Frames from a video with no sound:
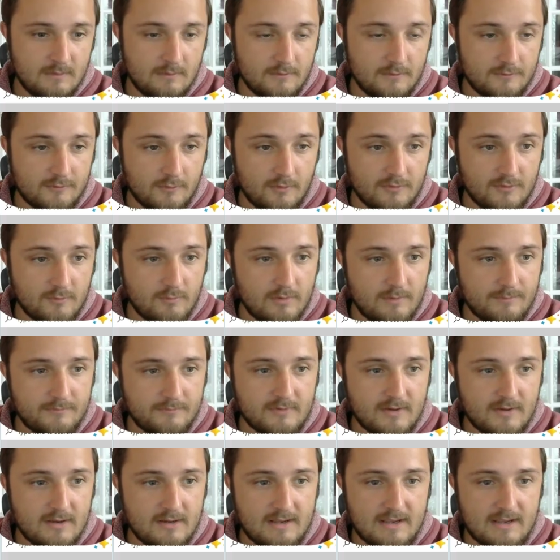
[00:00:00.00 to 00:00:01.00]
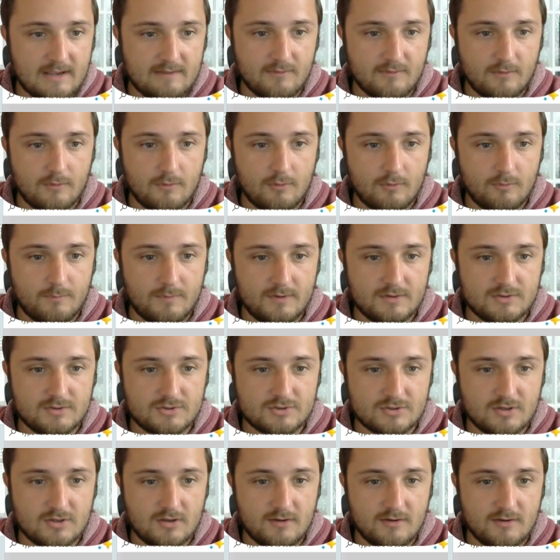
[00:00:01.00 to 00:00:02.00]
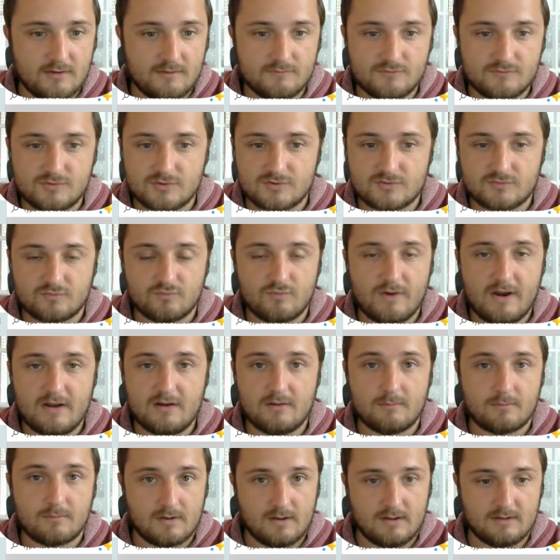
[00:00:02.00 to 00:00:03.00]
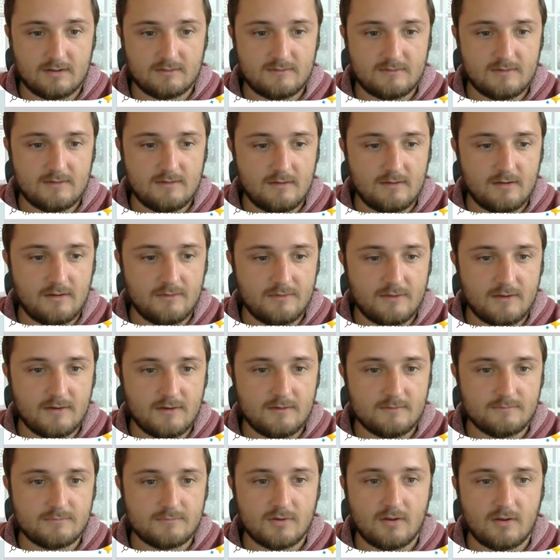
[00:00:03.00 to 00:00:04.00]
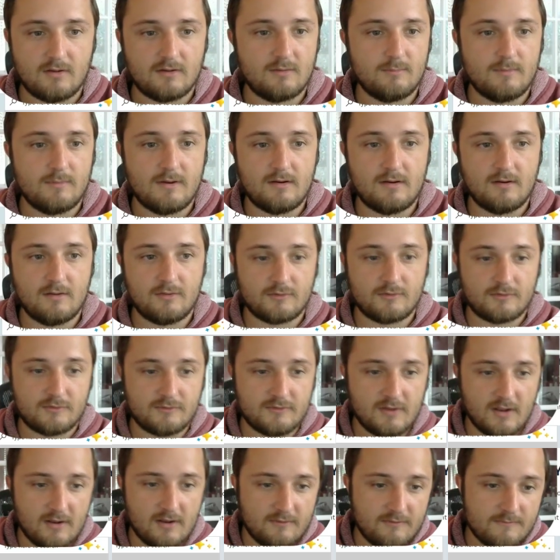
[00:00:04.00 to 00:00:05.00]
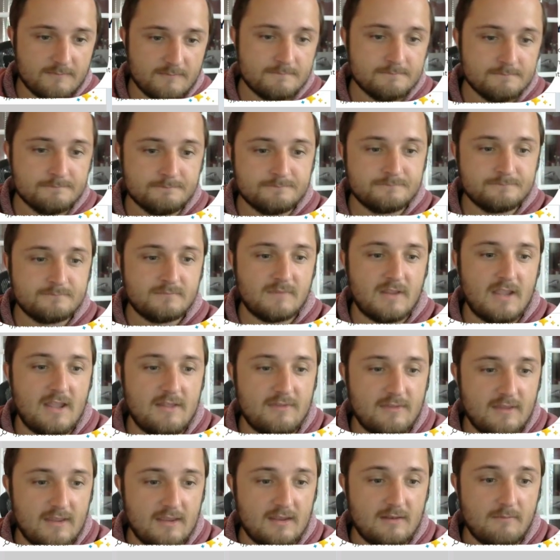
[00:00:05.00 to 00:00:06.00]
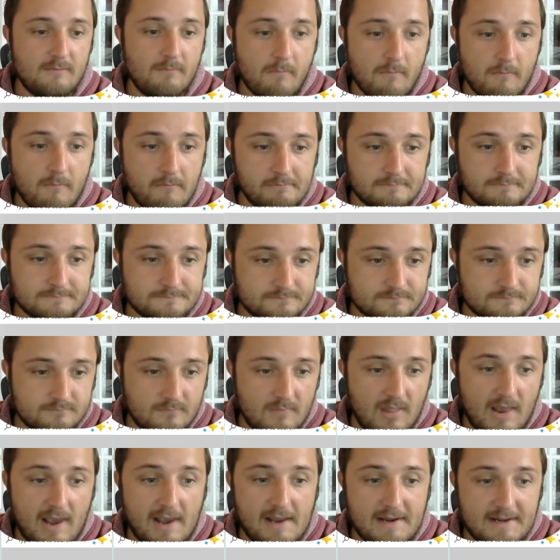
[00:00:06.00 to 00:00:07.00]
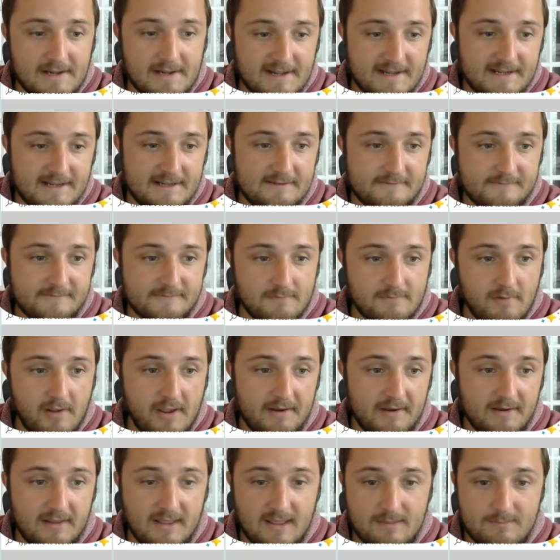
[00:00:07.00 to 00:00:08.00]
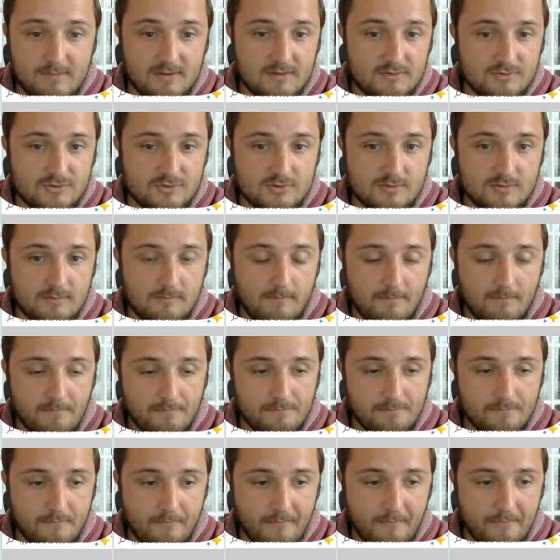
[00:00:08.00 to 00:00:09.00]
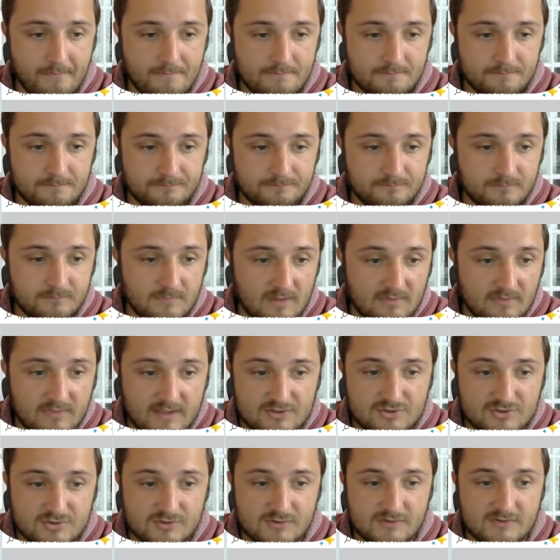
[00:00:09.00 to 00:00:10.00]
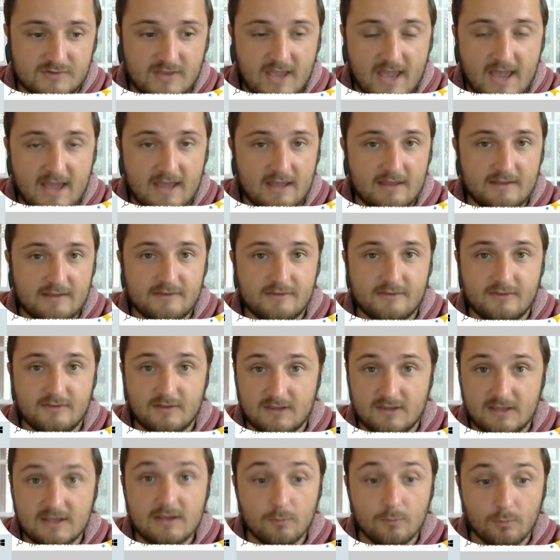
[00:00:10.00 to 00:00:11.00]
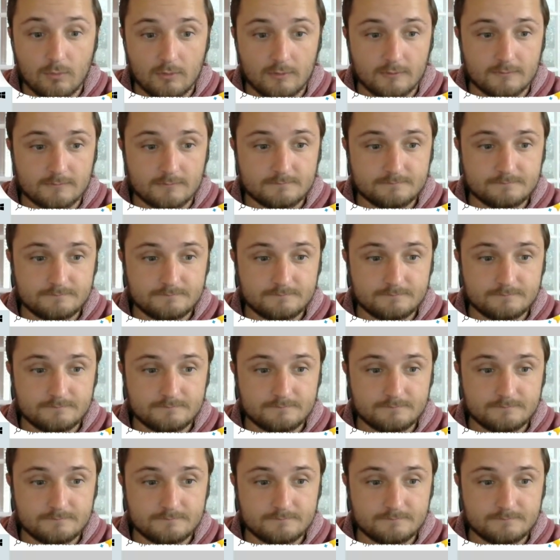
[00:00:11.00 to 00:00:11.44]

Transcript: So on the website, I have a whole bunch of just random content on there talking about other stuff. And then I have an image that just has the keyword.